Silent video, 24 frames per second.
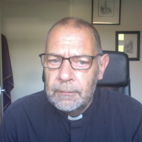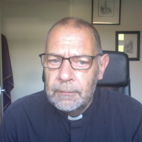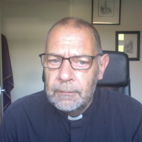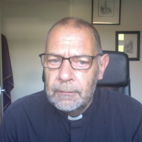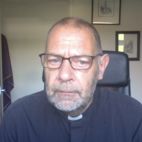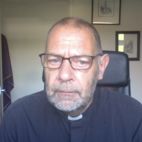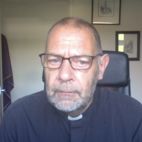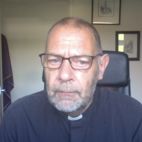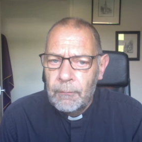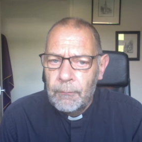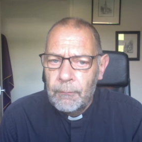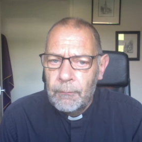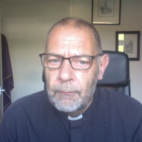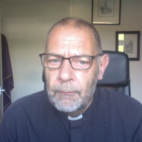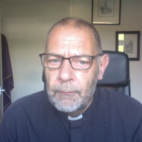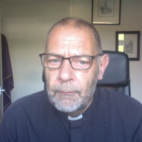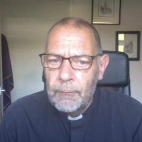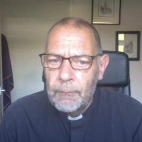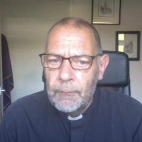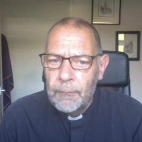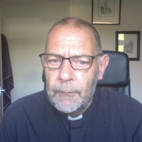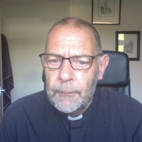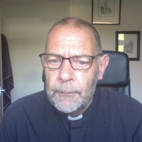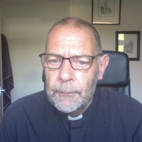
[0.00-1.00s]

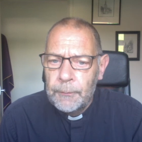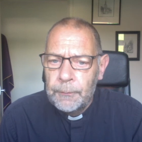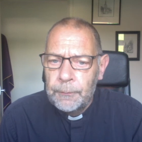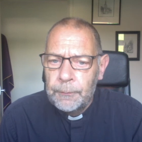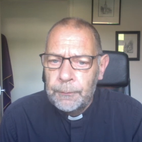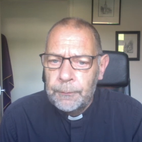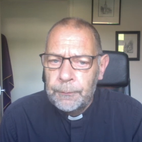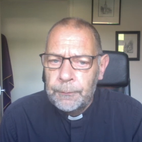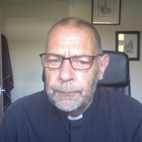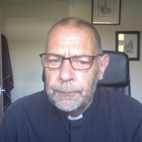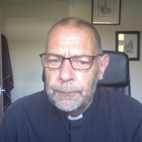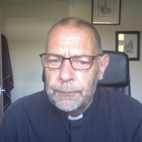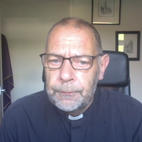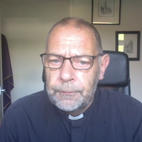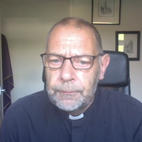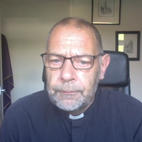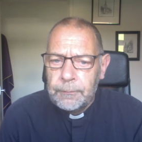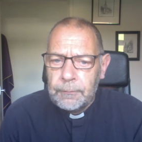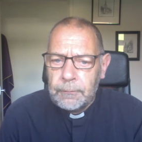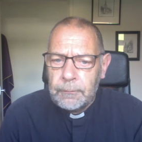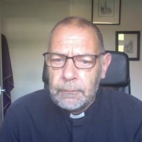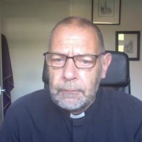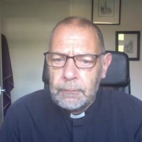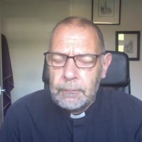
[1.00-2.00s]

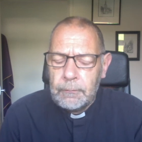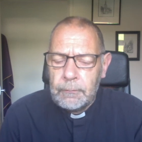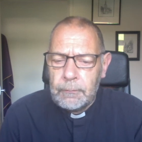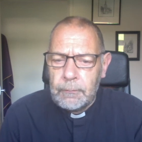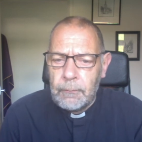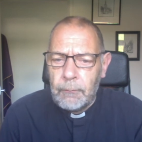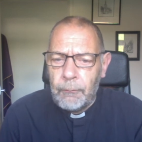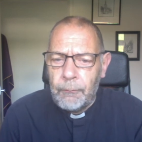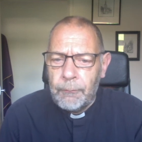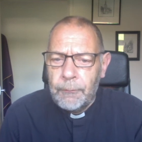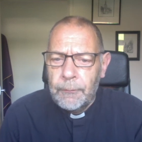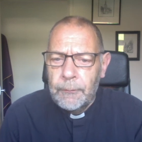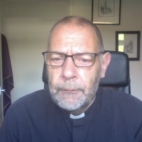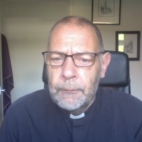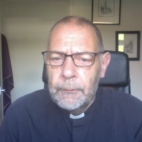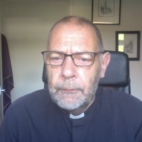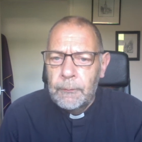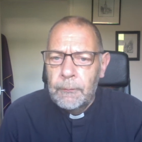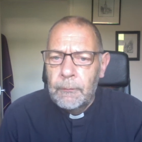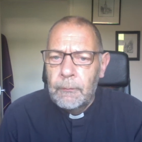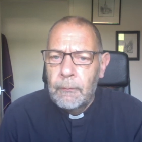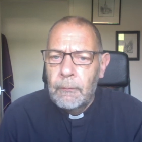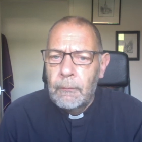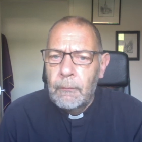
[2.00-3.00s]

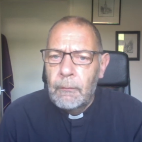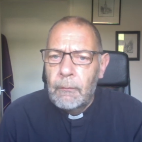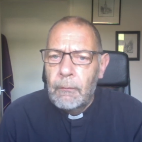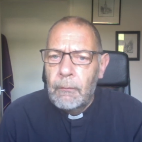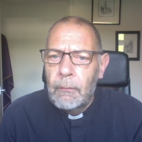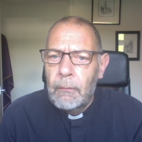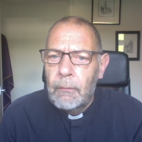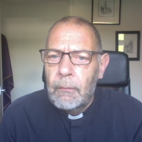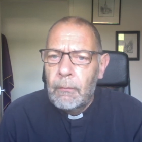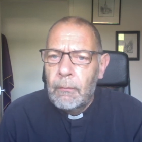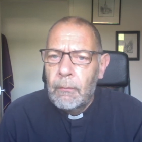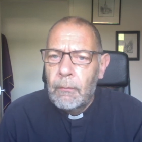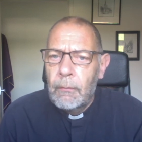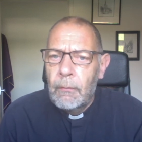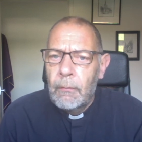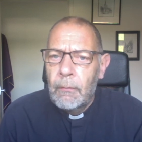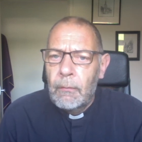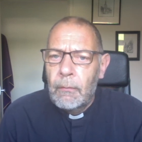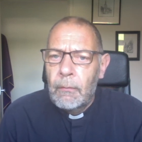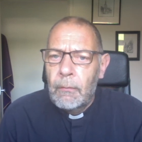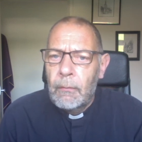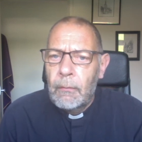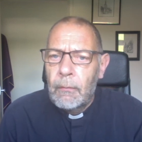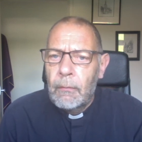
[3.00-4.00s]

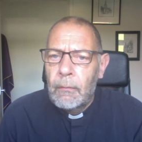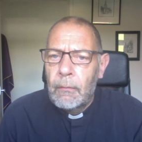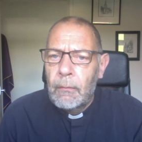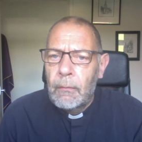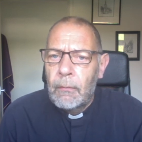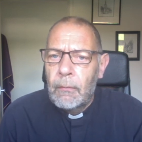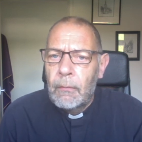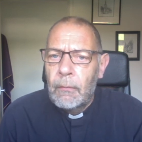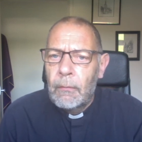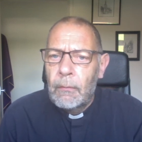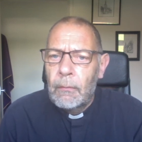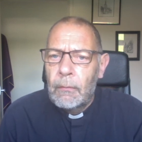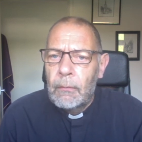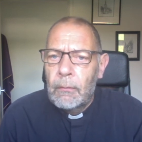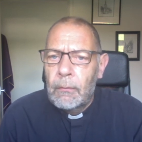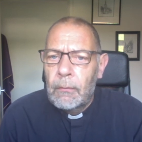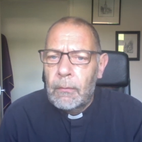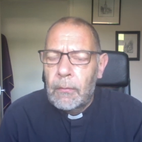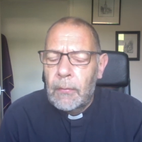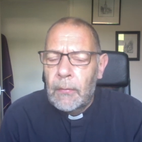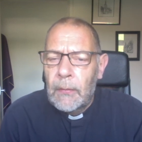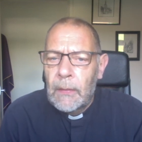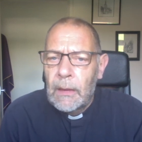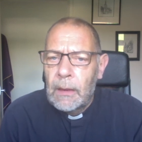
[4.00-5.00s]

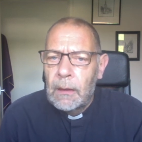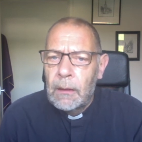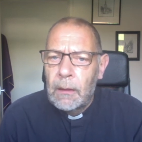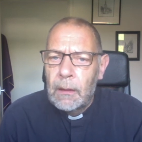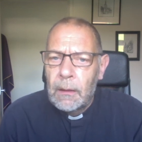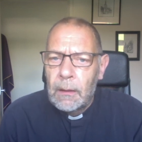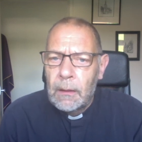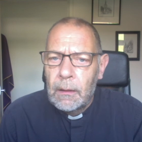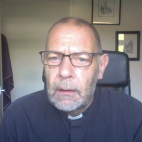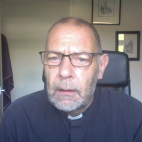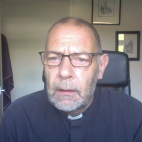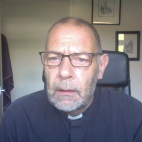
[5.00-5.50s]
(silence)